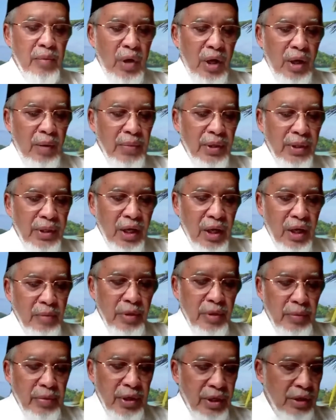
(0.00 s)
Muhammad
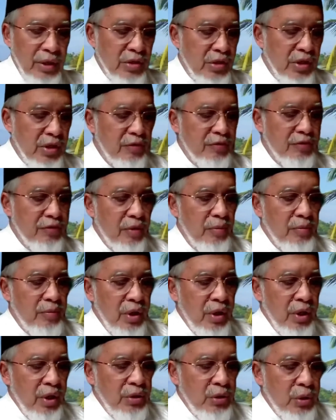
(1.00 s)
Habib Khirzin
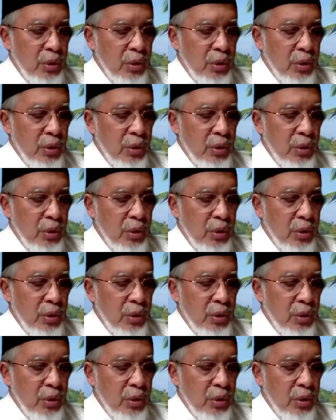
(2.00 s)
from